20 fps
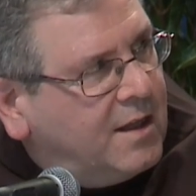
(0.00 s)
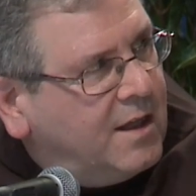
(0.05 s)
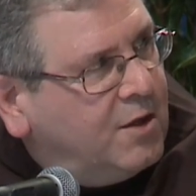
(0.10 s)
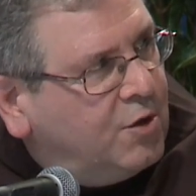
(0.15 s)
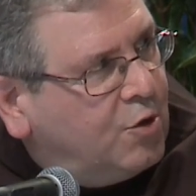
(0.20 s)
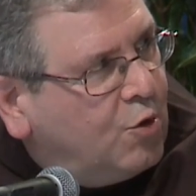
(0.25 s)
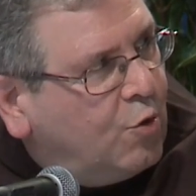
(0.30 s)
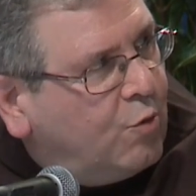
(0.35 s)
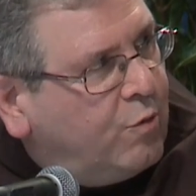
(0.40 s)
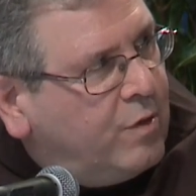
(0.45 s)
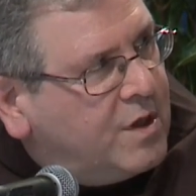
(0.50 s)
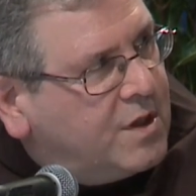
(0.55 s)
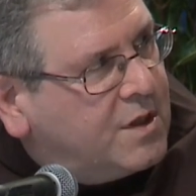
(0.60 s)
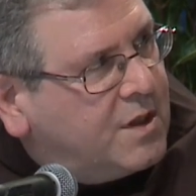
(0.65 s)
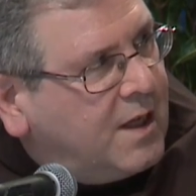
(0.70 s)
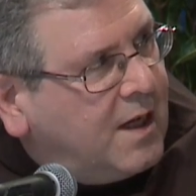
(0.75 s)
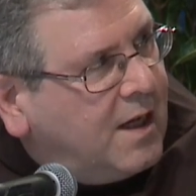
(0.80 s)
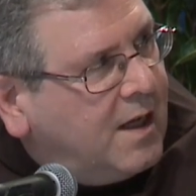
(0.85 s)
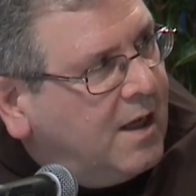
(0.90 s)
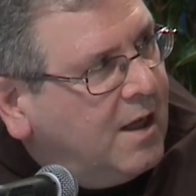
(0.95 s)
The
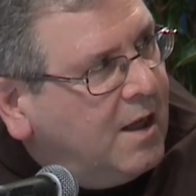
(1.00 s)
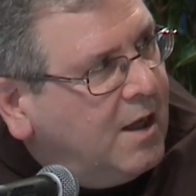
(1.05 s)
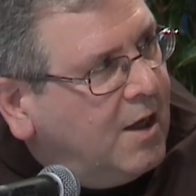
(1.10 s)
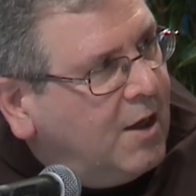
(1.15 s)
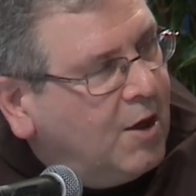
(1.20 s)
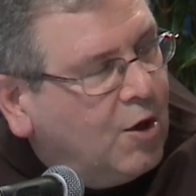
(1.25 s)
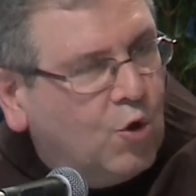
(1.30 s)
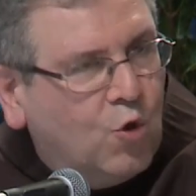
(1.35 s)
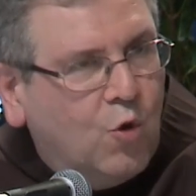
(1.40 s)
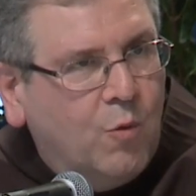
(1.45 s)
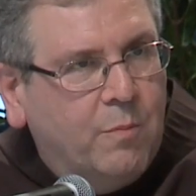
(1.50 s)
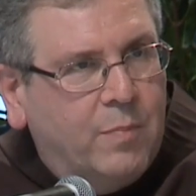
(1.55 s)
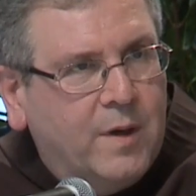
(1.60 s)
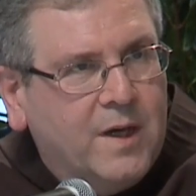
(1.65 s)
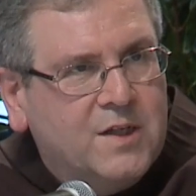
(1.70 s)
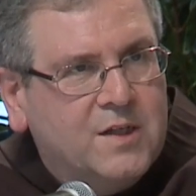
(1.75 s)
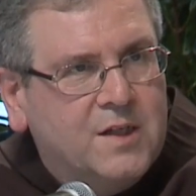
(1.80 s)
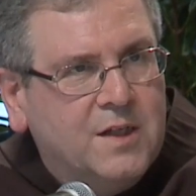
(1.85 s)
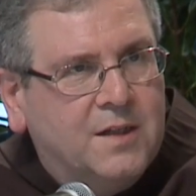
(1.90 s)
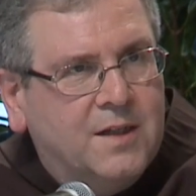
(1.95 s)
friars of the custody
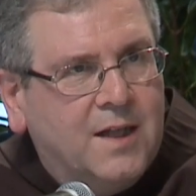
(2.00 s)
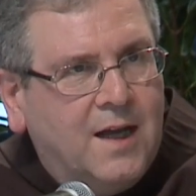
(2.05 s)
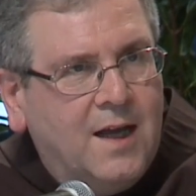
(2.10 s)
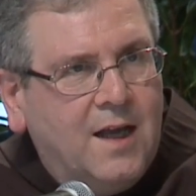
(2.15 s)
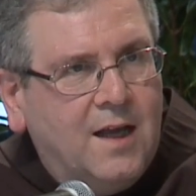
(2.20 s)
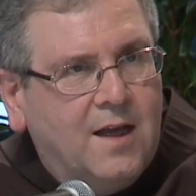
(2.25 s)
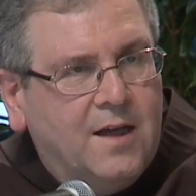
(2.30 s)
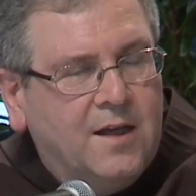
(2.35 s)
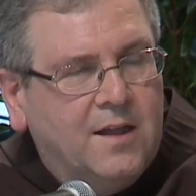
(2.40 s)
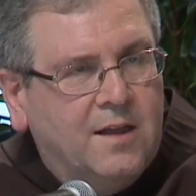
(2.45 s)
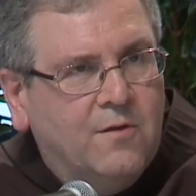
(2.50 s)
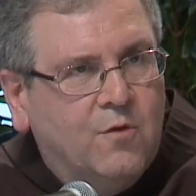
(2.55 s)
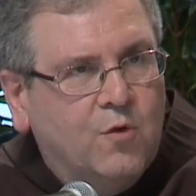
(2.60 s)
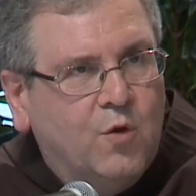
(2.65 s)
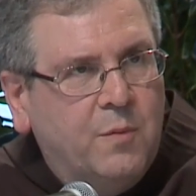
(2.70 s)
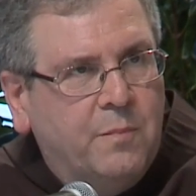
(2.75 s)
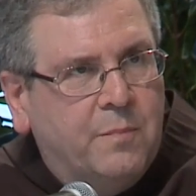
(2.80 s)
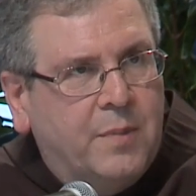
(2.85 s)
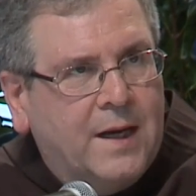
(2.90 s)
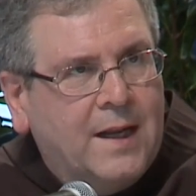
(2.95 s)
have to learn
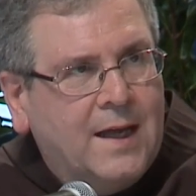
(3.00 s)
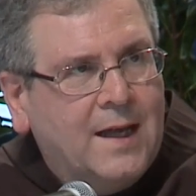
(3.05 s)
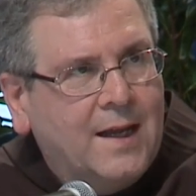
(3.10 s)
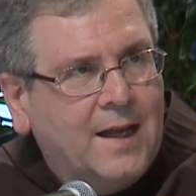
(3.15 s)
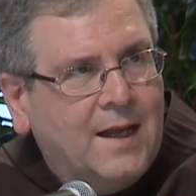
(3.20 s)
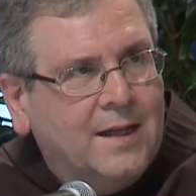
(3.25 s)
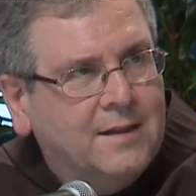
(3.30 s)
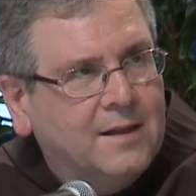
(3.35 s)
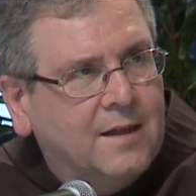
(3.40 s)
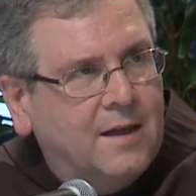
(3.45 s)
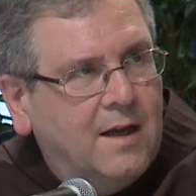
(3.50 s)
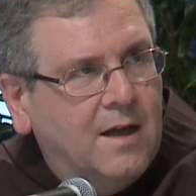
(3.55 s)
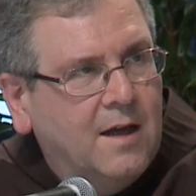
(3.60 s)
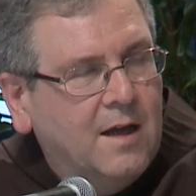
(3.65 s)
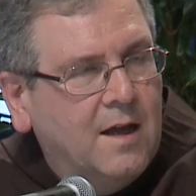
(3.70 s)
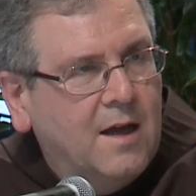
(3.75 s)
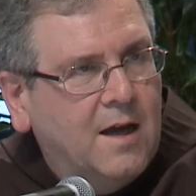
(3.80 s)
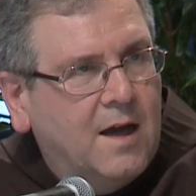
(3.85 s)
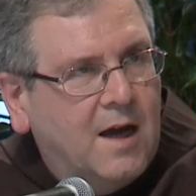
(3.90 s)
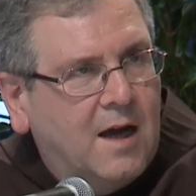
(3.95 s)
to live in this
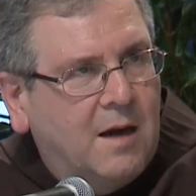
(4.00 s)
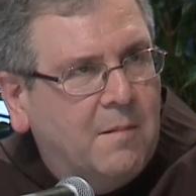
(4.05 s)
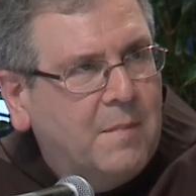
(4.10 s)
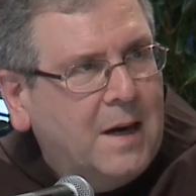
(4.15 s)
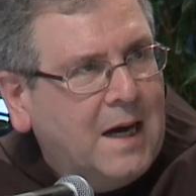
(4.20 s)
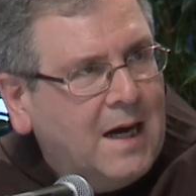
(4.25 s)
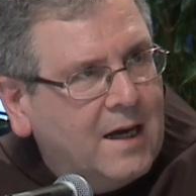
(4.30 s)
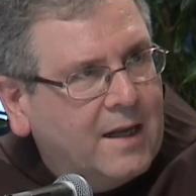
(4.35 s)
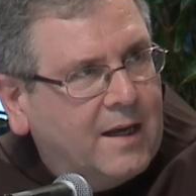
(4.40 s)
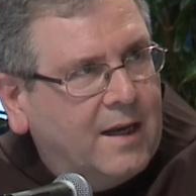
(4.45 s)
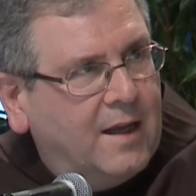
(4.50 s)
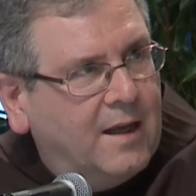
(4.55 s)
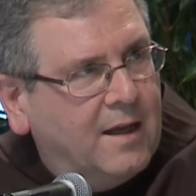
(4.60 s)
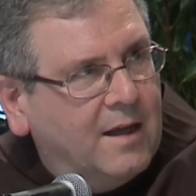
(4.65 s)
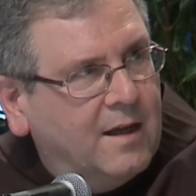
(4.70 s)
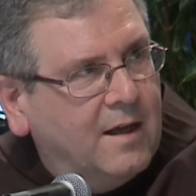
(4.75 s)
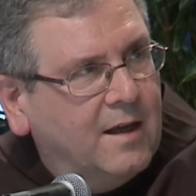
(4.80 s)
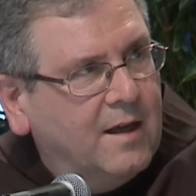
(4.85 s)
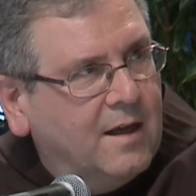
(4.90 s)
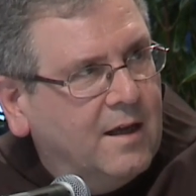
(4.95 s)
complexity,
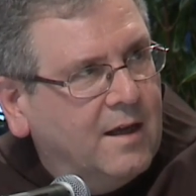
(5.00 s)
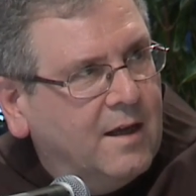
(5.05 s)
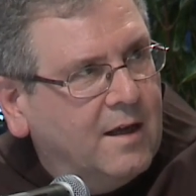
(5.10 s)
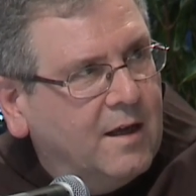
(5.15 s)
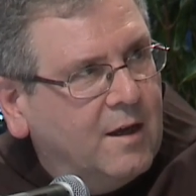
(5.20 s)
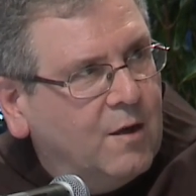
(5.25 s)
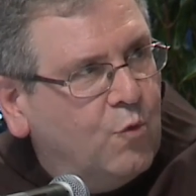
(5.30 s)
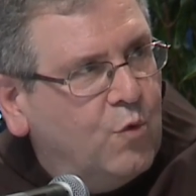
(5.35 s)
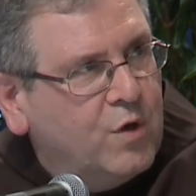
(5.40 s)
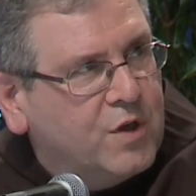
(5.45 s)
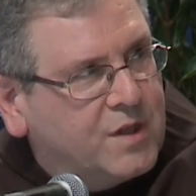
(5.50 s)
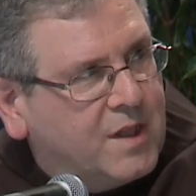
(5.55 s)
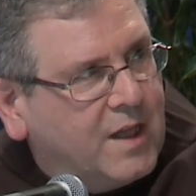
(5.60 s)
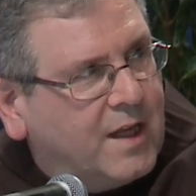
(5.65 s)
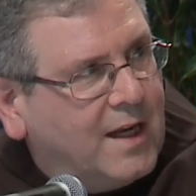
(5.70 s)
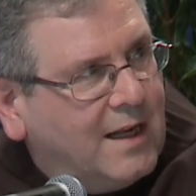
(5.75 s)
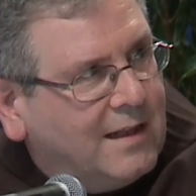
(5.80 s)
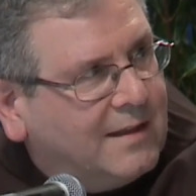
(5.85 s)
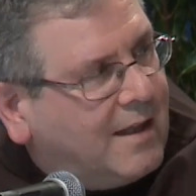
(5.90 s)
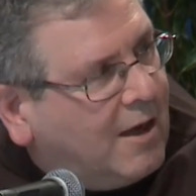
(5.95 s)
have to
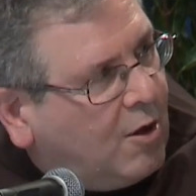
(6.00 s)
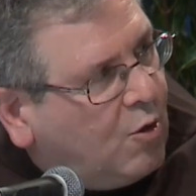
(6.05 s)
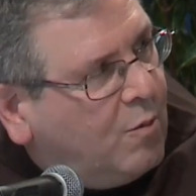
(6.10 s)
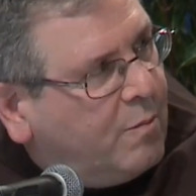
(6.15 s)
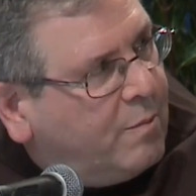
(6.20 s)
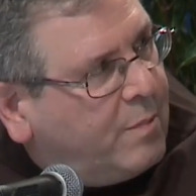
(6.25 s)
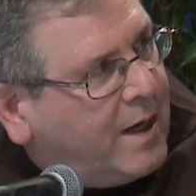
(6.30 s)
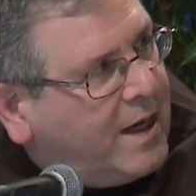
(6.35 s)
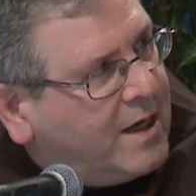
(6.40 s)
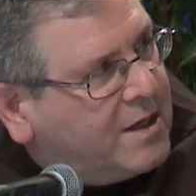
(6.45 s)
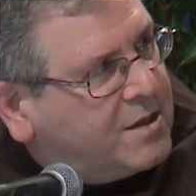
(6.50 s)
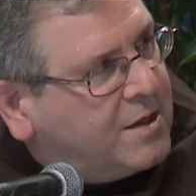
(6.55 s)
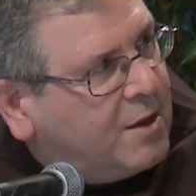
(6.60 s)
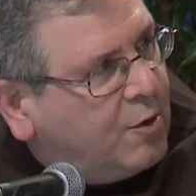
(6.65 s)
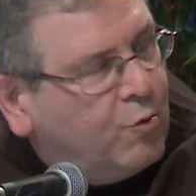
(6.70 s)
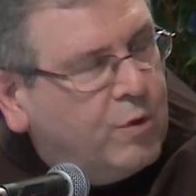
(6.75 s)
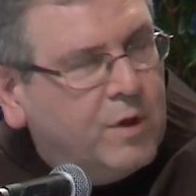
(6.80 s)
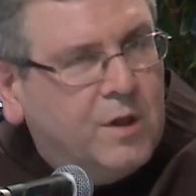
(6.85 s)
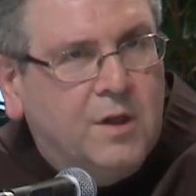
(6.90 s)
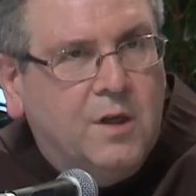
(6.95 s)
learn to
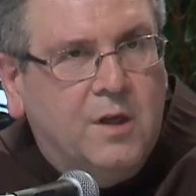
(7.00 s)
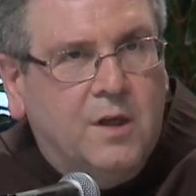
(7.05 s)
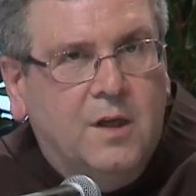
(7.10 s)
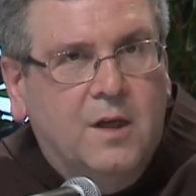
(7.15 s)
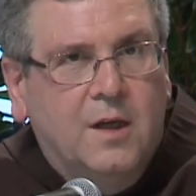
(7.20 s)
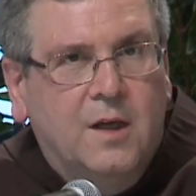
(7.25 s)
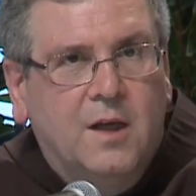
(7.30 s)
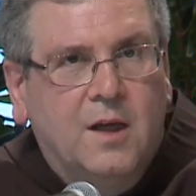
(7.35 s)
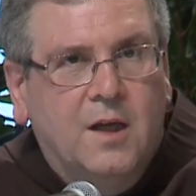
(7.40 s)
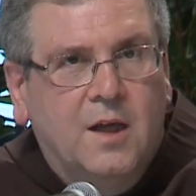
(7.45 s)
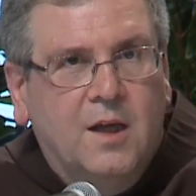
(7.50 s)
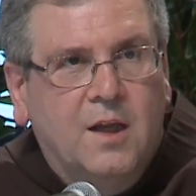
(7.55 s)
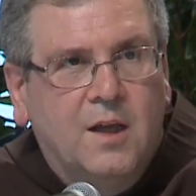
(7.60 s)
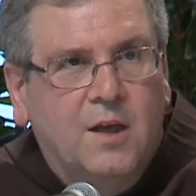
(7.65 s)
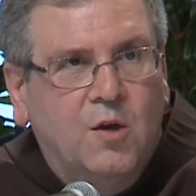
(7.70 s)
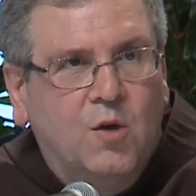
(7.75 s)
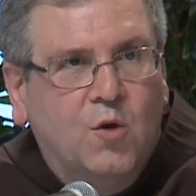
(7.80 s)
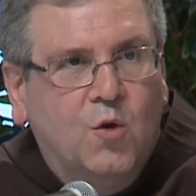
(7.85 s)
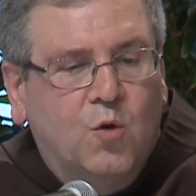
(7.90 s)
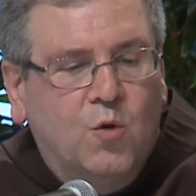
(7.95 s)
love this
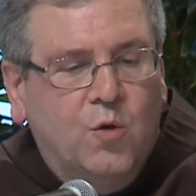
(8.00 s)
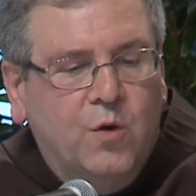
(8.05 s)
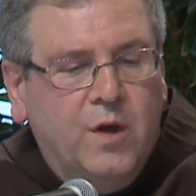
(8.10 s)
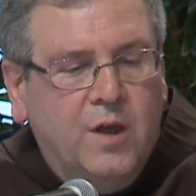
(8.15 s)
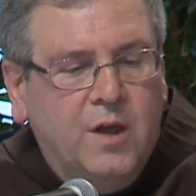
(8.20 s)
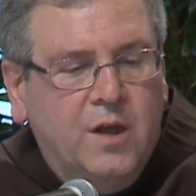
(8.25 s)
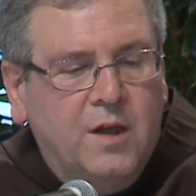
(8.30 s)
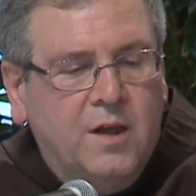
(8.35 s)
complexity.